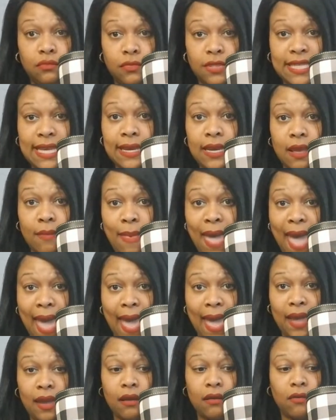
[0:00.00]
send it
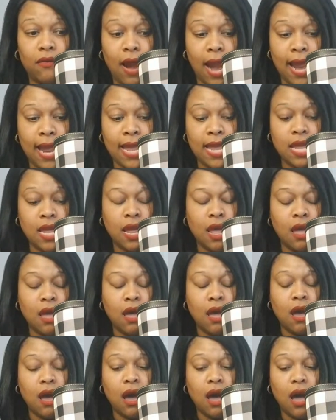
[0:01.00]
back, right?
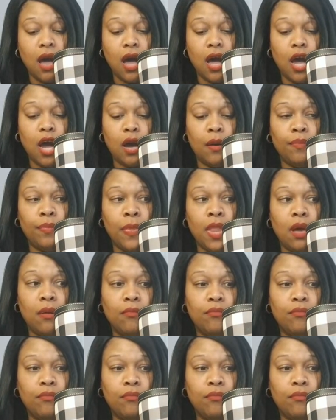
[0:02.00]
Um,